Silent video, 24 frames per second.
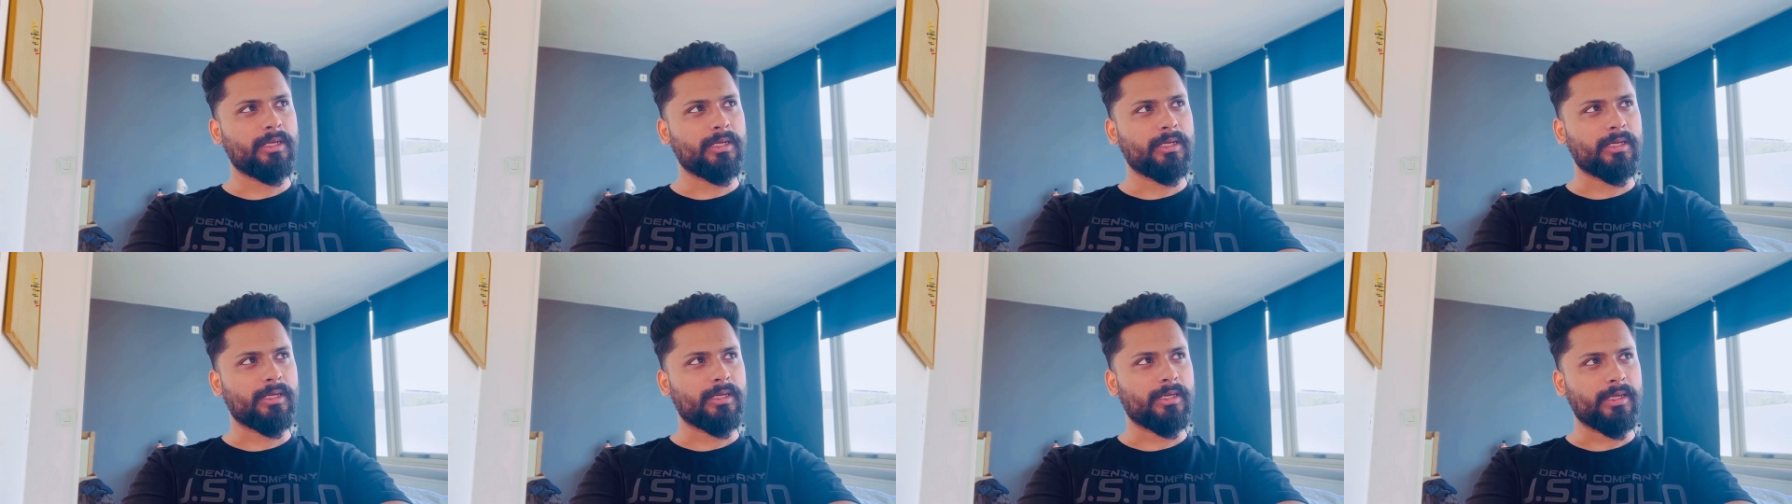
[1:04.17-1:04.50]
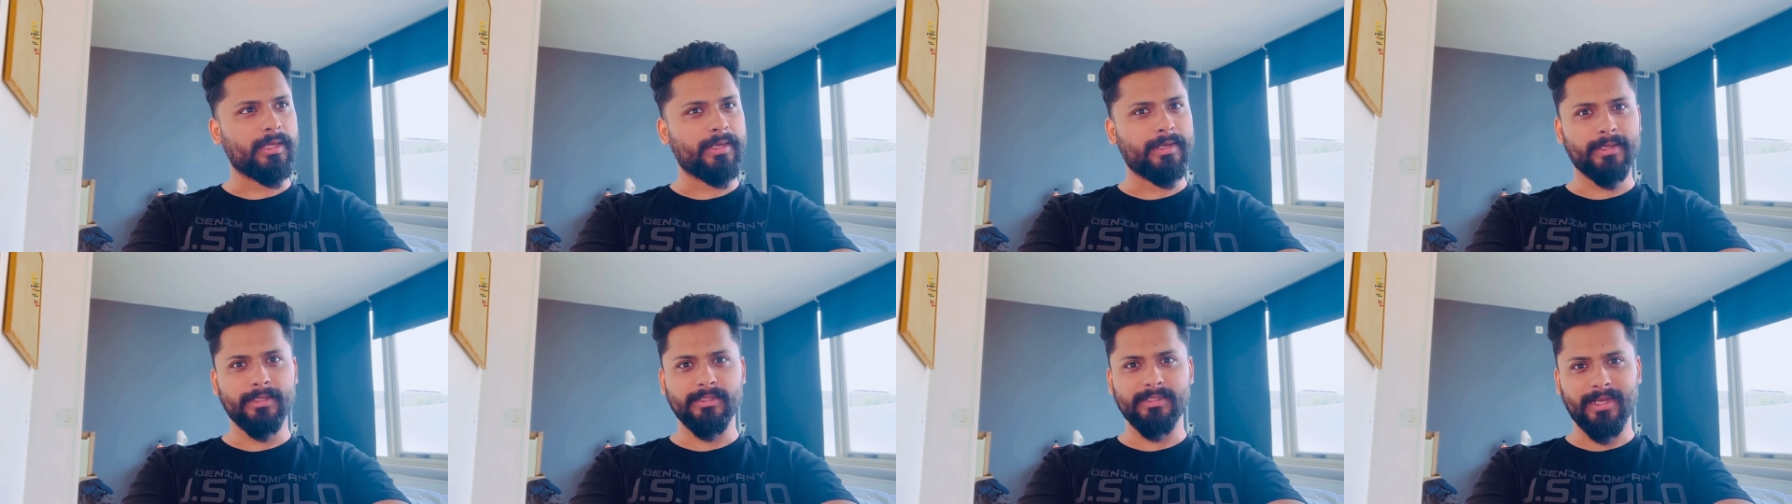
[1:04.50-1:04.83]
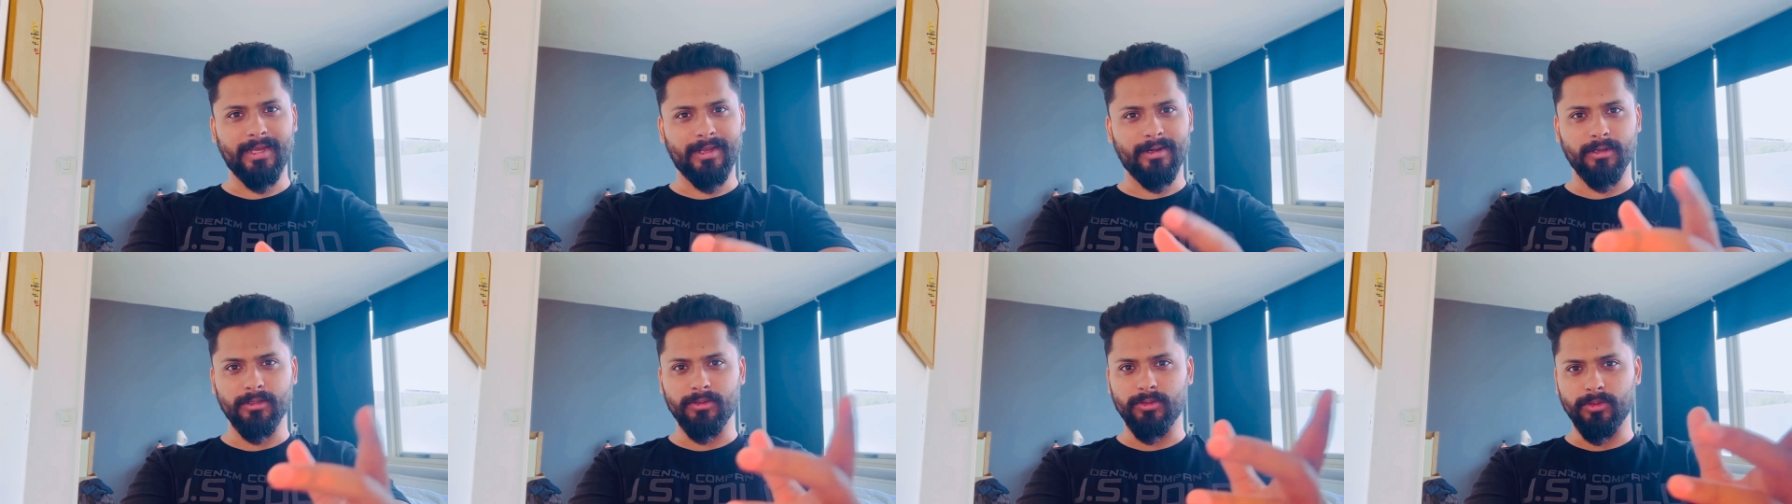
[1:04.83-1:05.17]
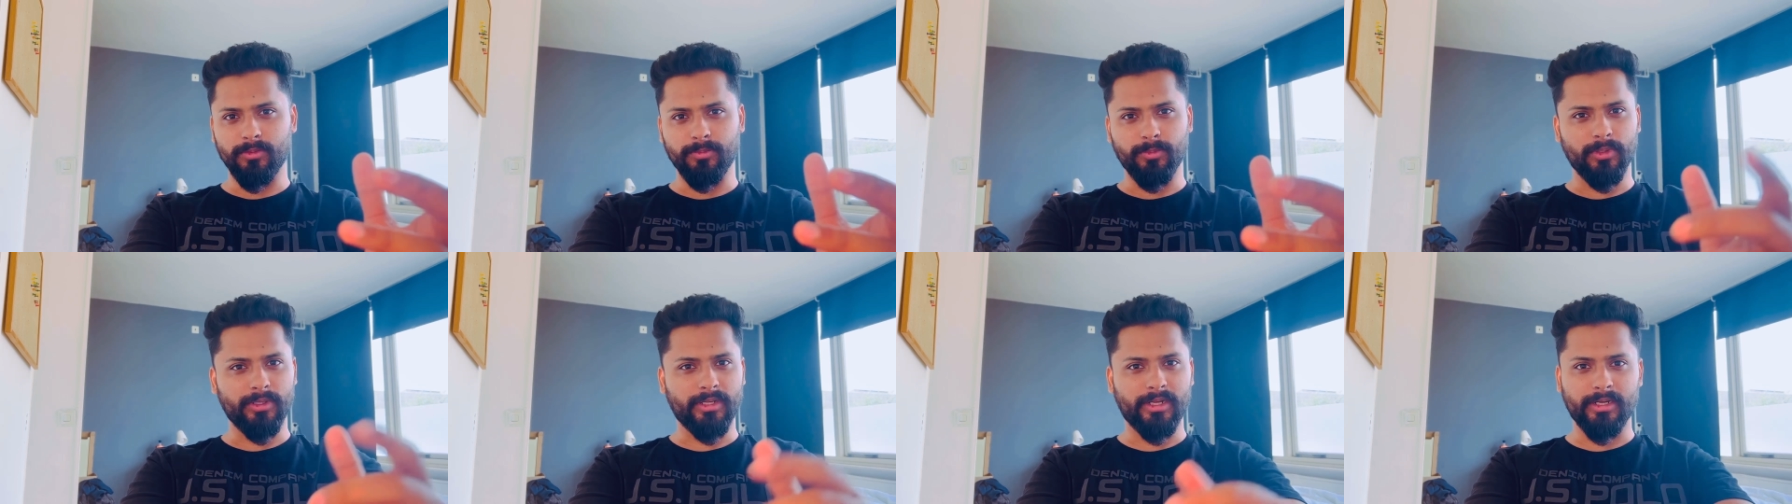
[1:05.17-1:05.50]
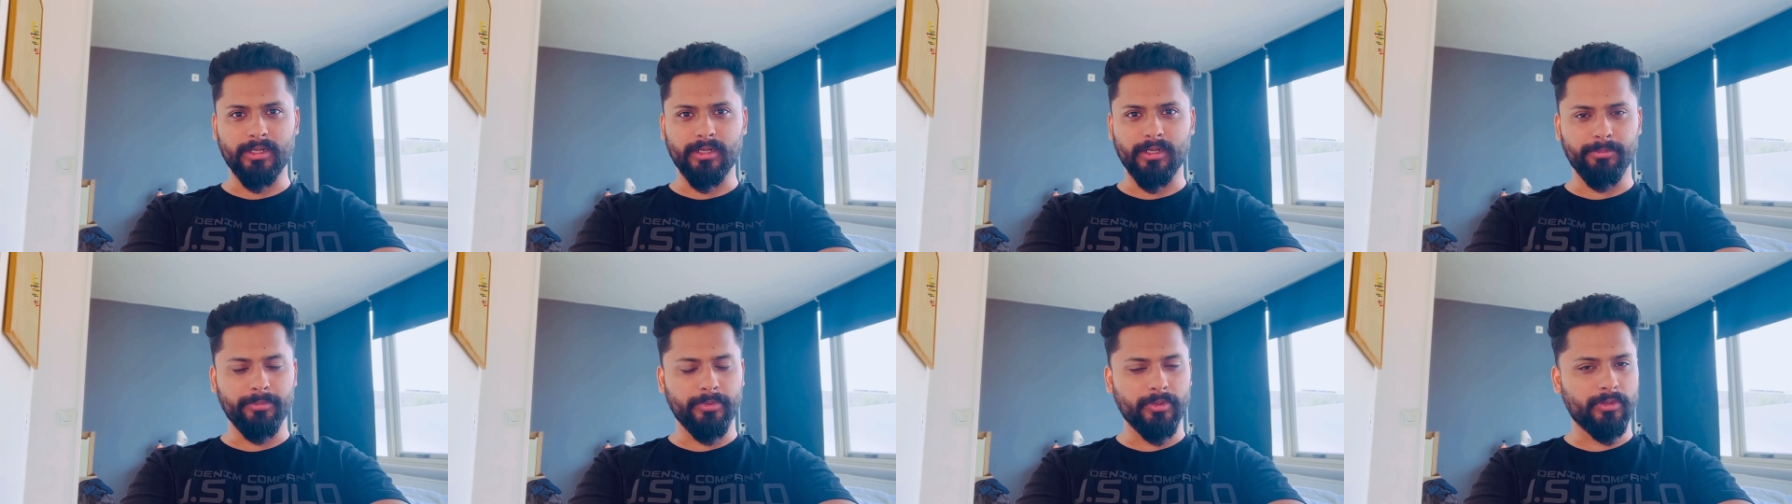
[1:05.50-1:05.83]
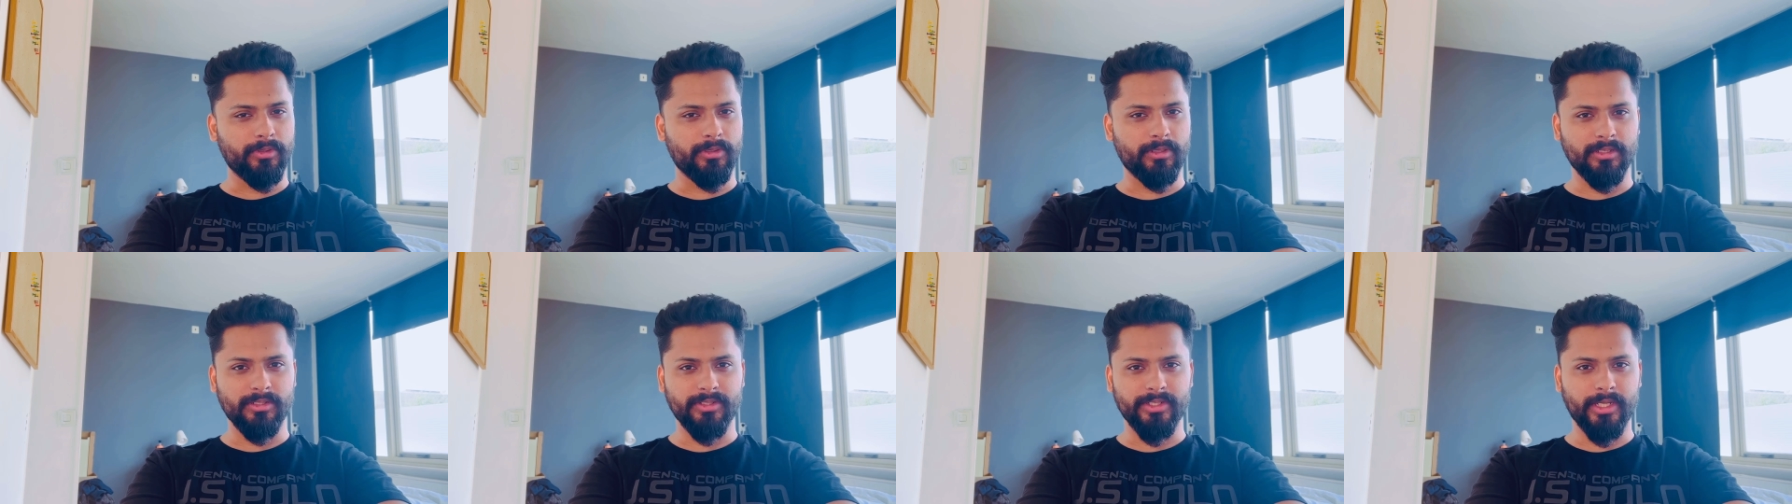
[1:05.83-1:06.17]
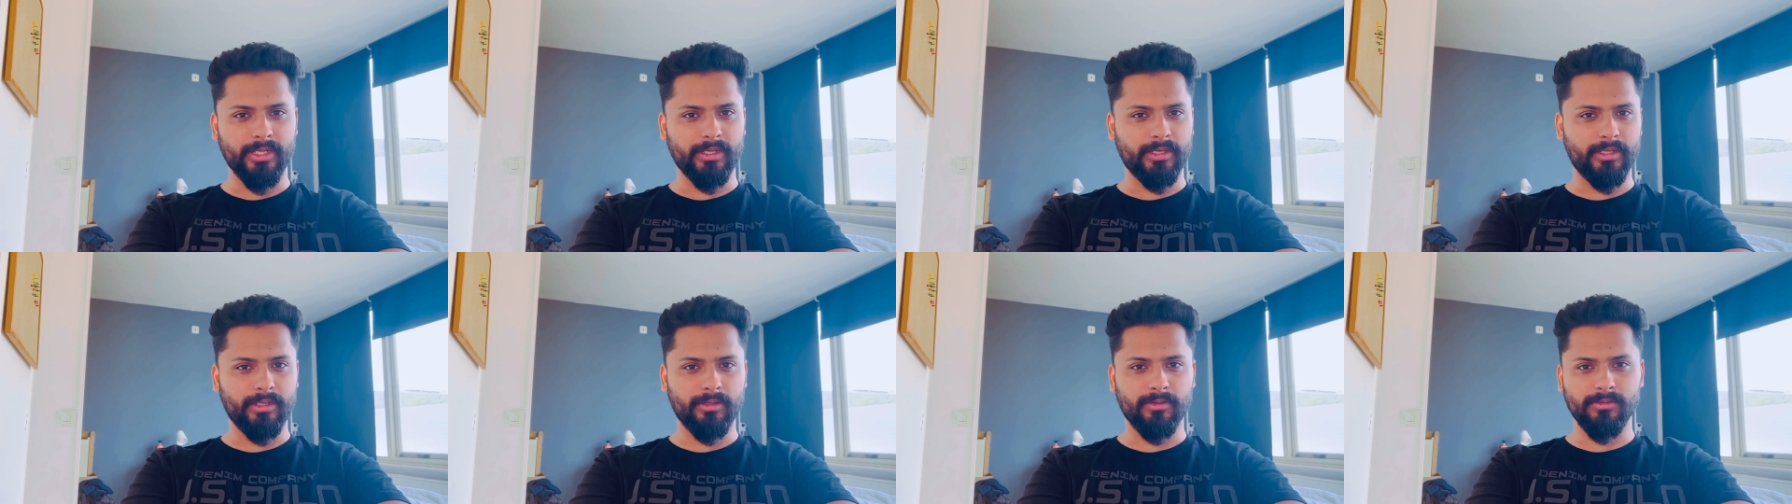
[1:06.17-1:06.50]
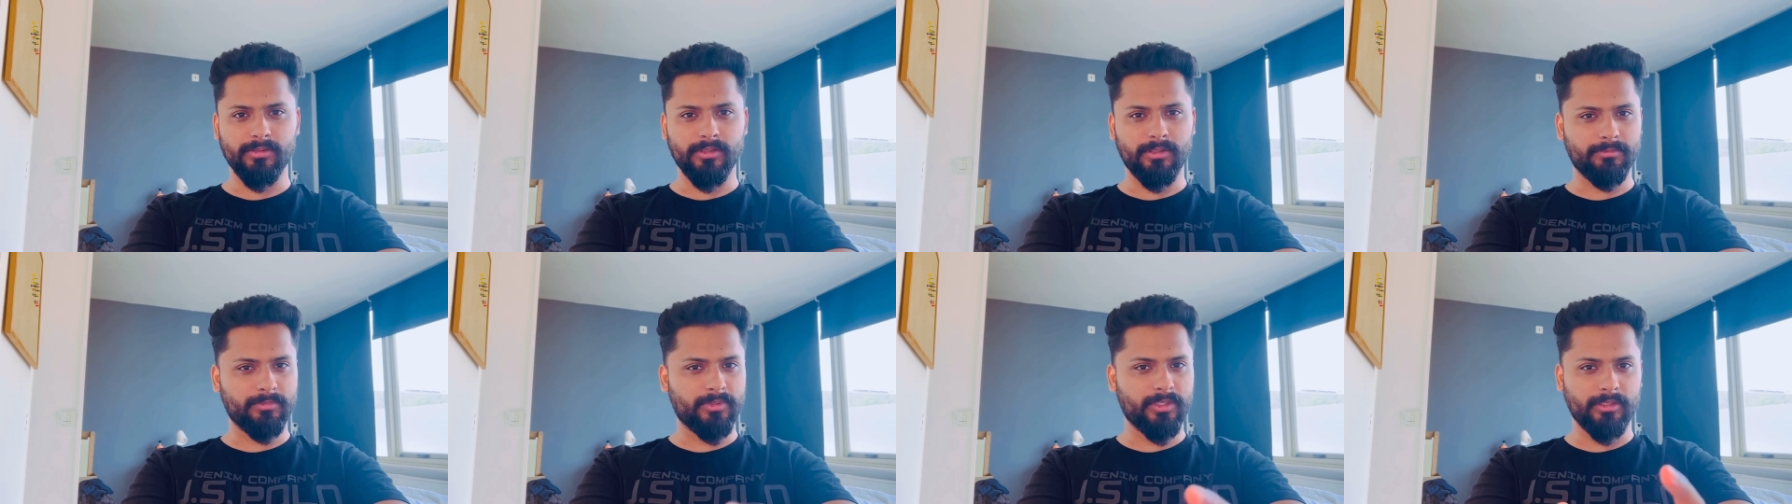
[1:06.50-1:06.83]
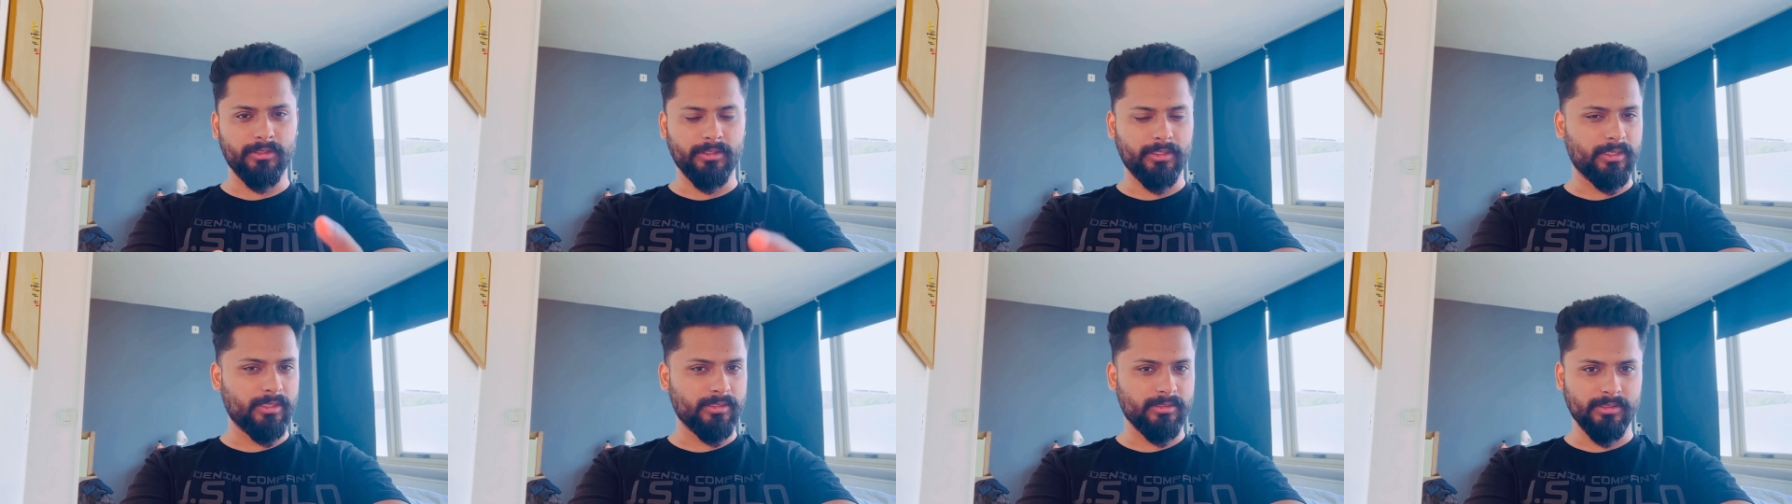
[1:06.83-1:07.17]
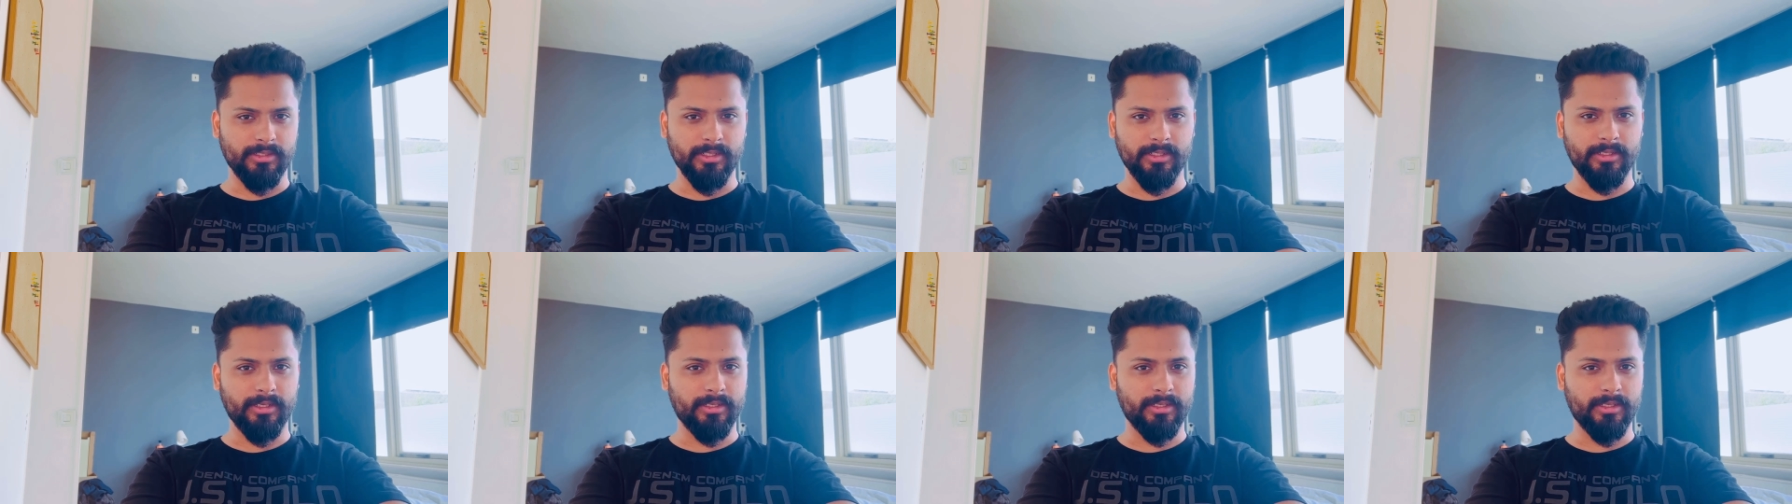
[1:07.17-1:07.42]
and the channel and the community share or something he has done,